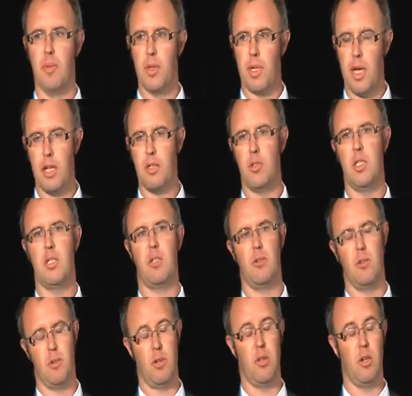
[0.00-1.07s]

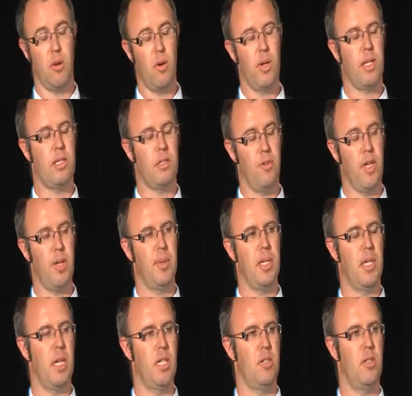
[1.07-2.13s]
the growing developing
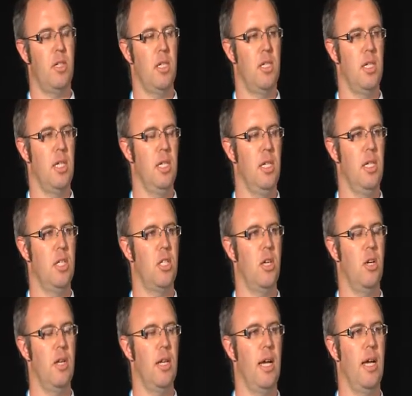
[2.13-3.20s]
countries such as India,
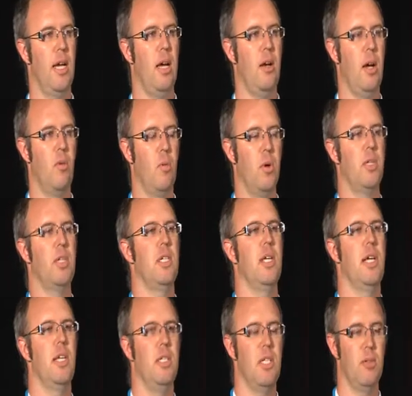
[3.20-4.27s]
China are wanting
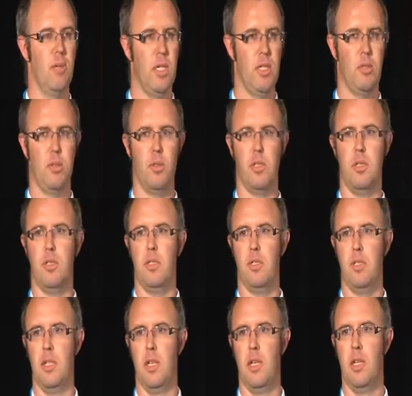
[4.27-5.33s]
energy resources
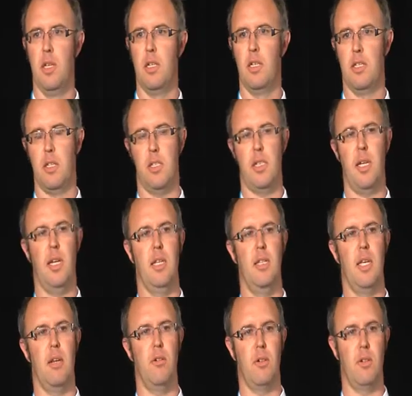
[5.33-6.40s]
to sustain
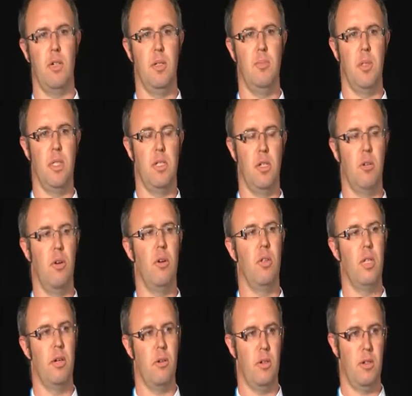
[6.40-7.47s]
their economies, to grow
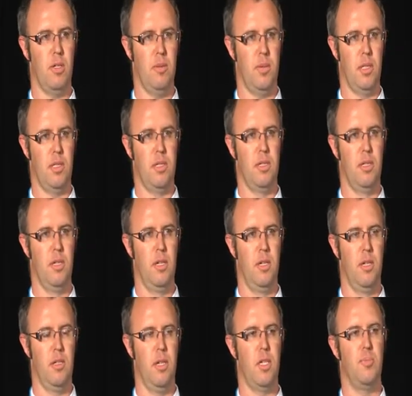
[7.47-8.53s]
their economies.
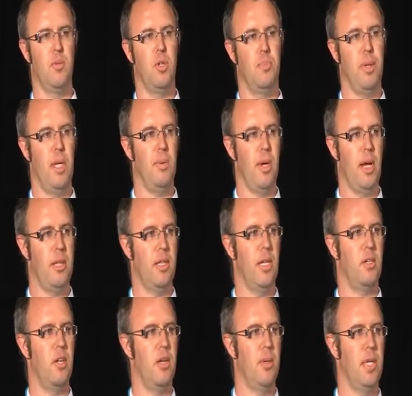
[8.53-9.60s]
So there's more people out there
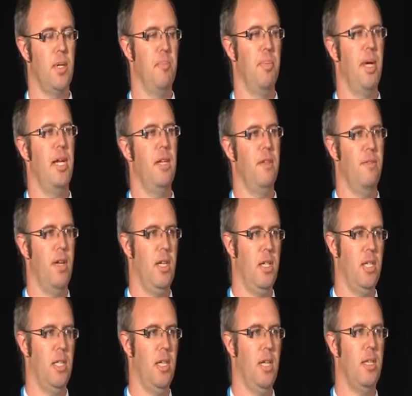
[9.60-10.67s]
globally competing for
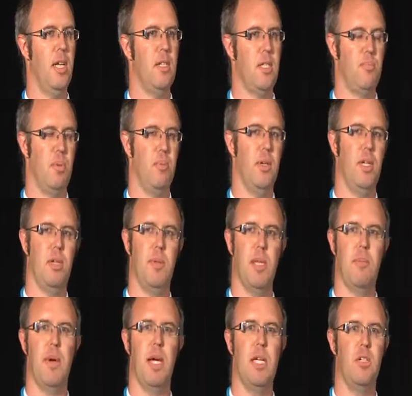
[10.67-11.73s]
energy, and that's probably going to be
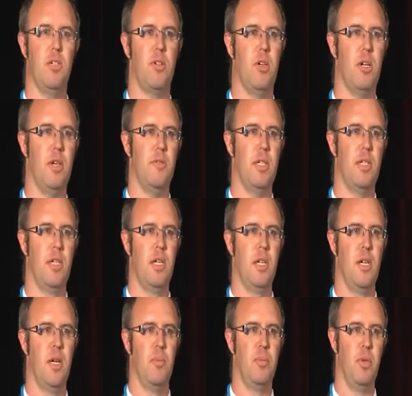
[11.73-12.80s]
the main driver
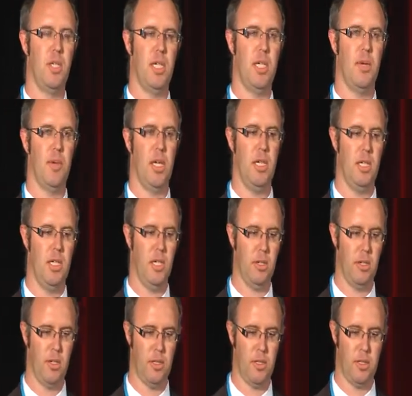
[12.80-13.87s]
pushing up energy
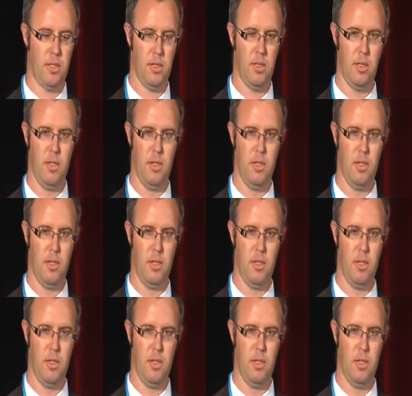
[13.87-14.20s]
costs.